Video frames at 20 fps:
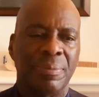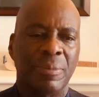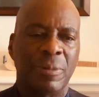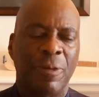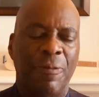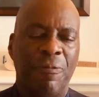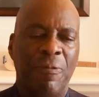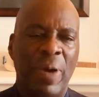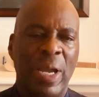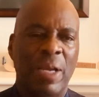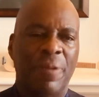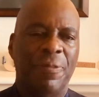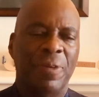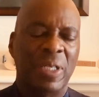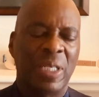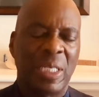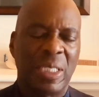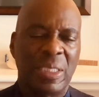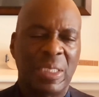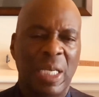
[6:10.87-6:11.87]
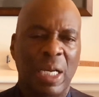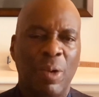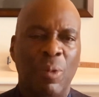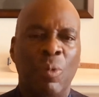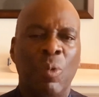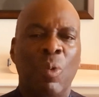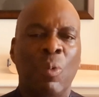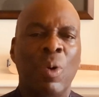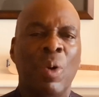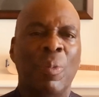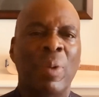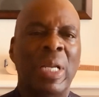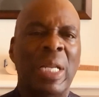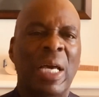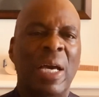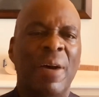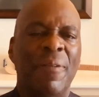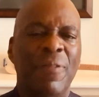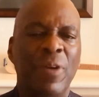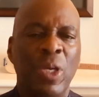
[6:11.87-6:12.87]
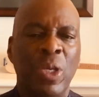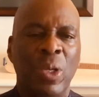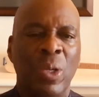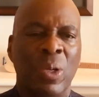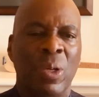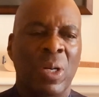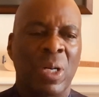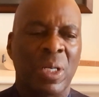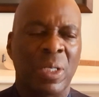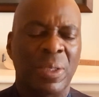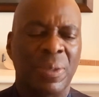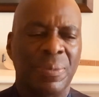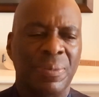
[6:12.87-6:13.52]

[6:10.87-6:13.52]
Frankfort in Kentucky, whatever your,